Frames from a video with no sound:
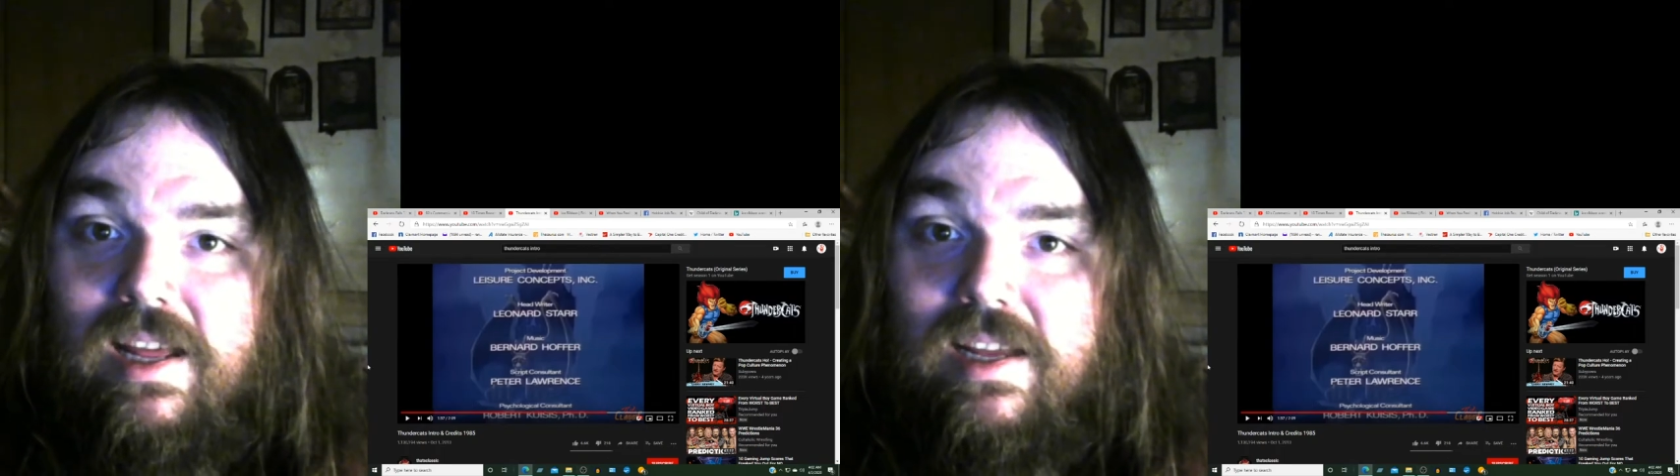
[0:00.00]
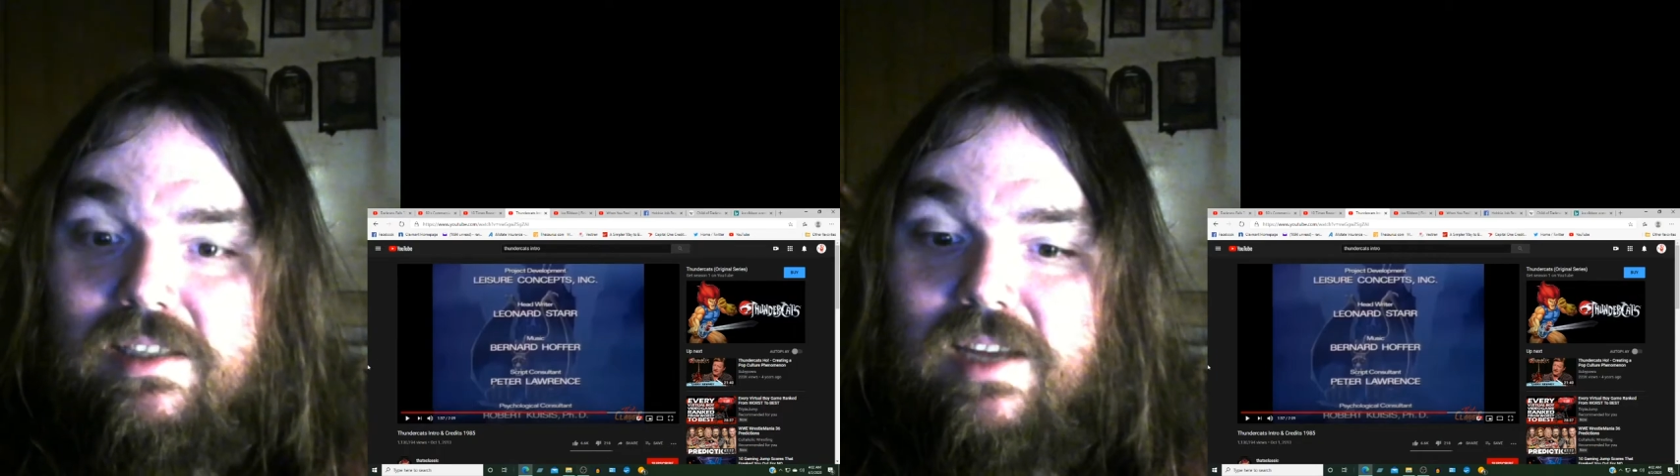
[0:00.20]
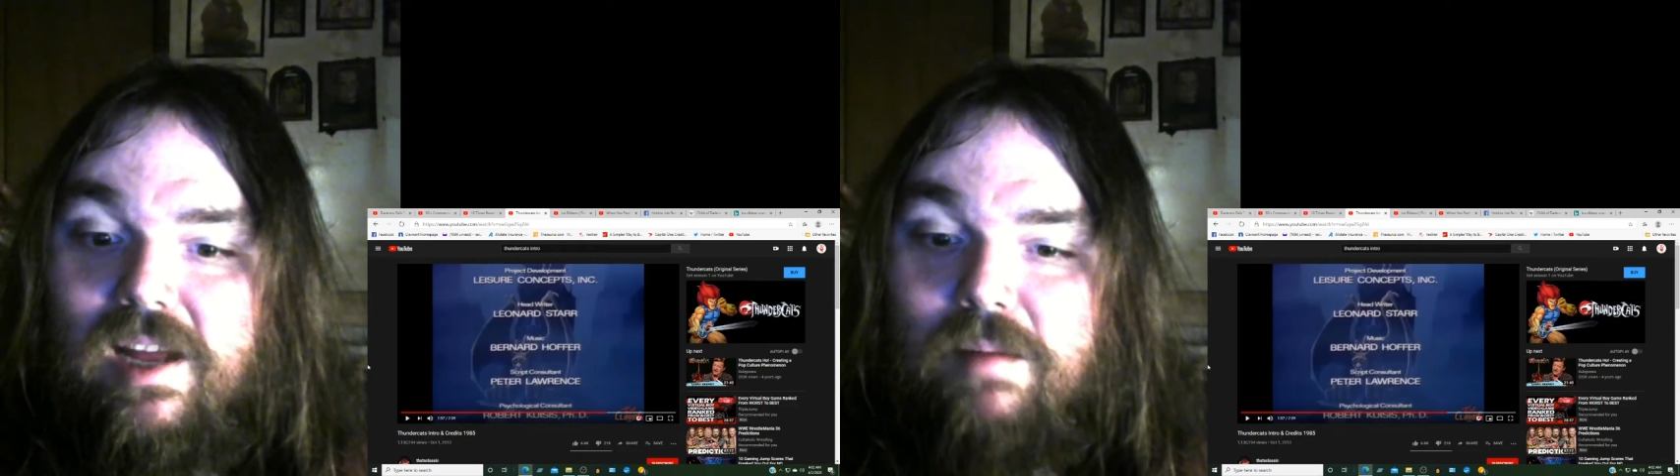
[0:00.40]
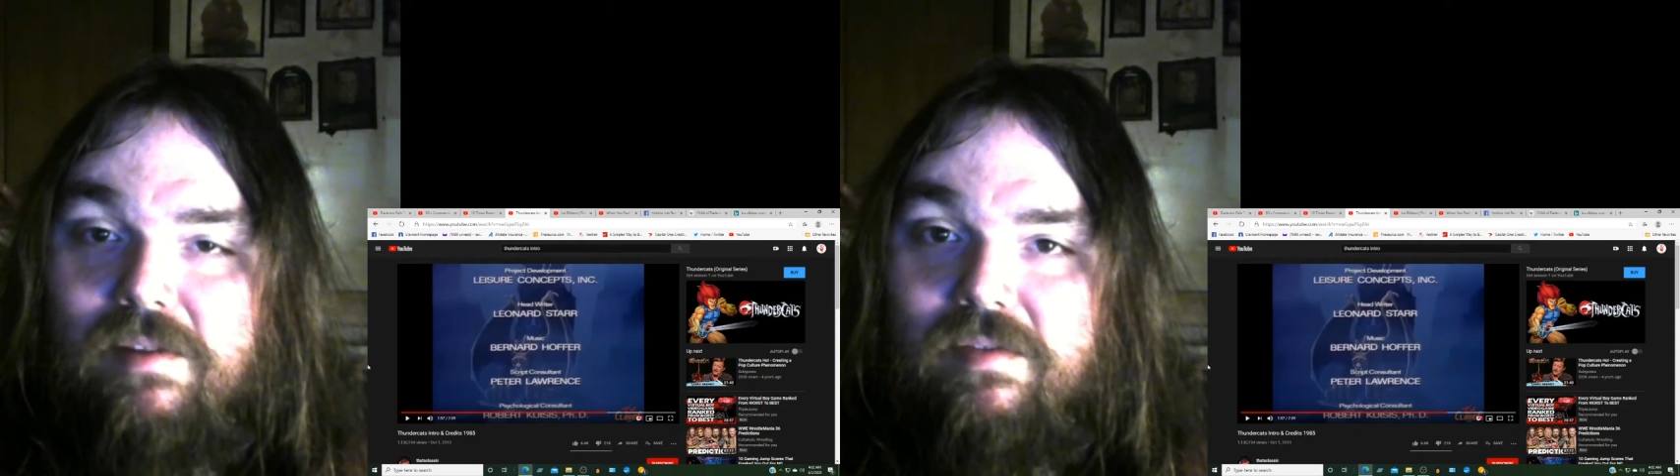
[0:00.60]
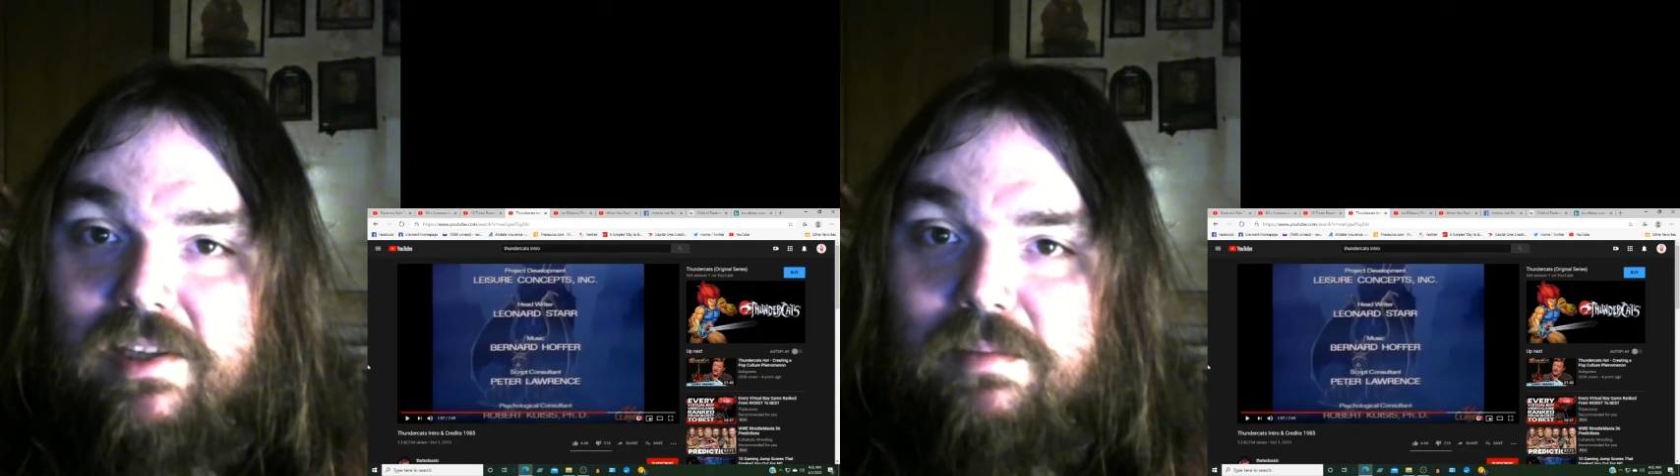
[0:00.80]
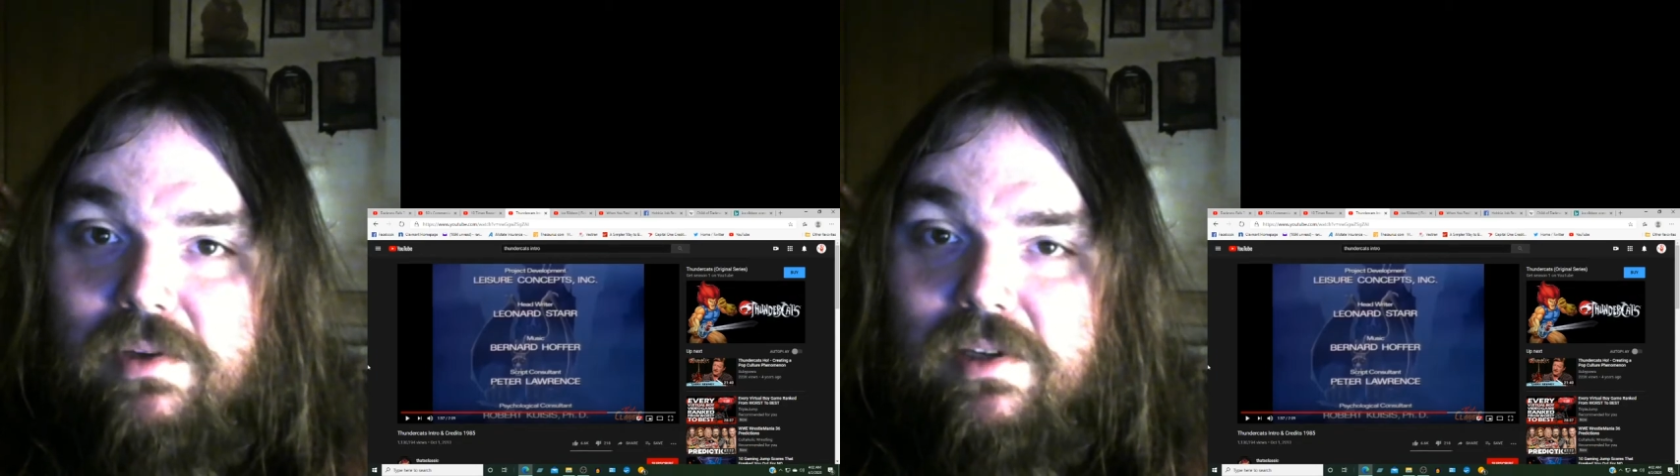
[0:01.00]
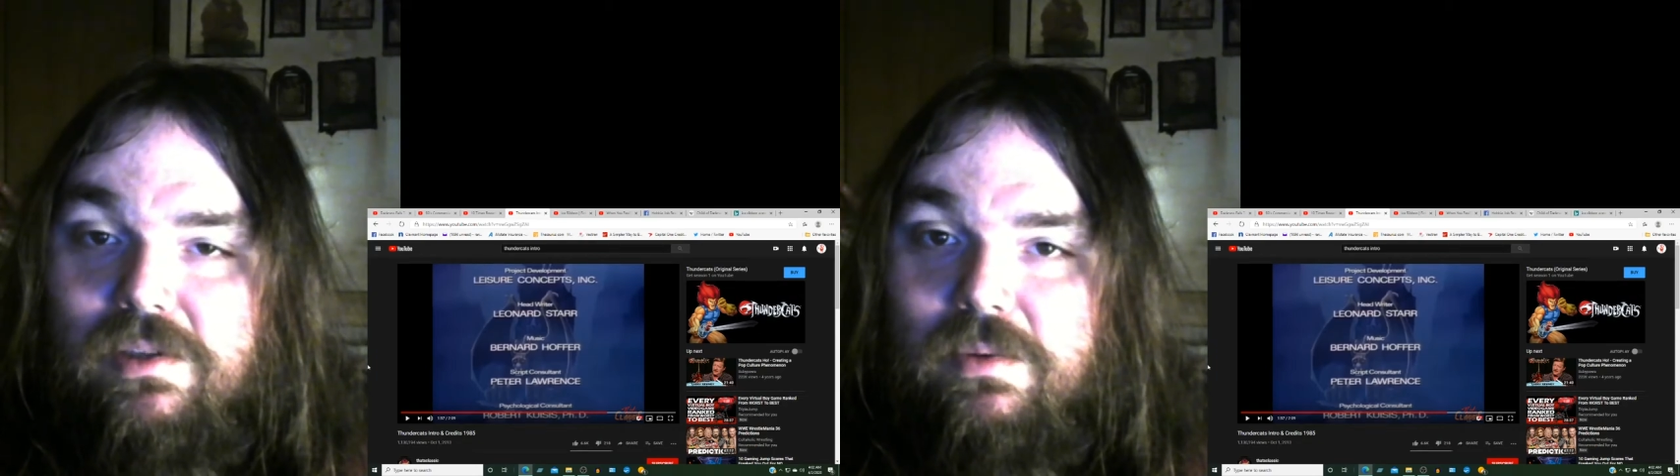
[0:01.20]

and check out my Facebook and